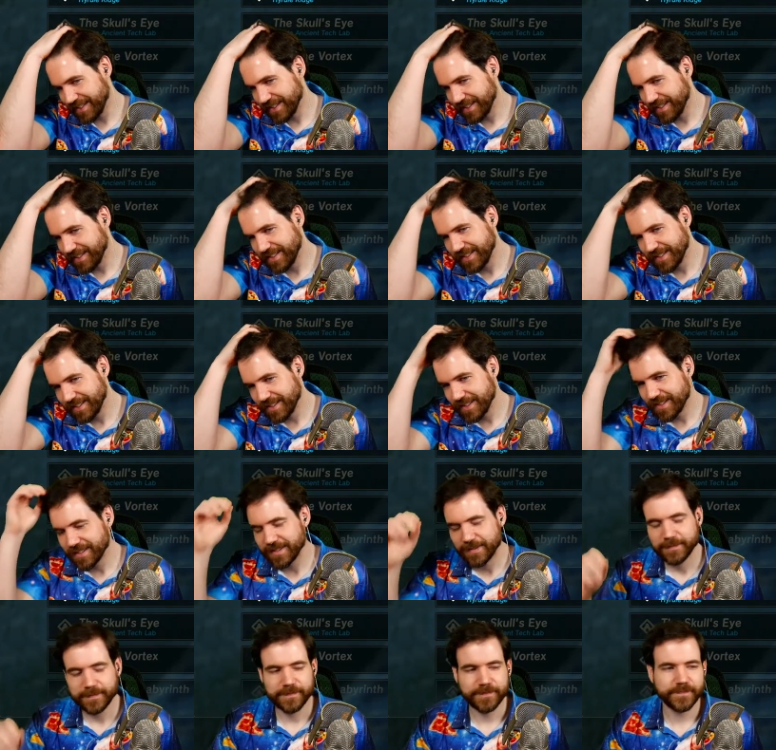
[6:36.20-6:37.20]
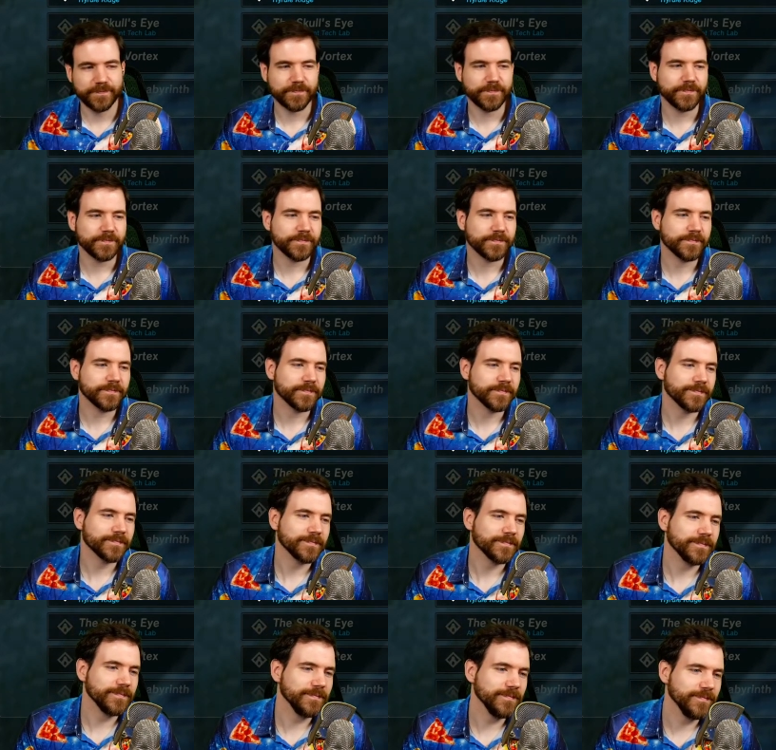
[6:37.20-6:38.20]

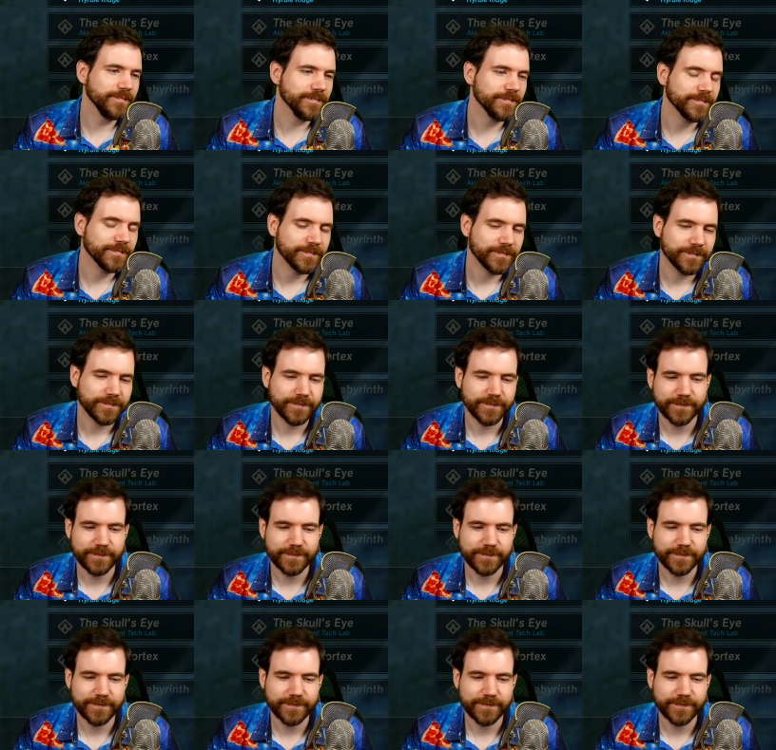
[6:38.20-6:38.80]
No one is speaking in this clip.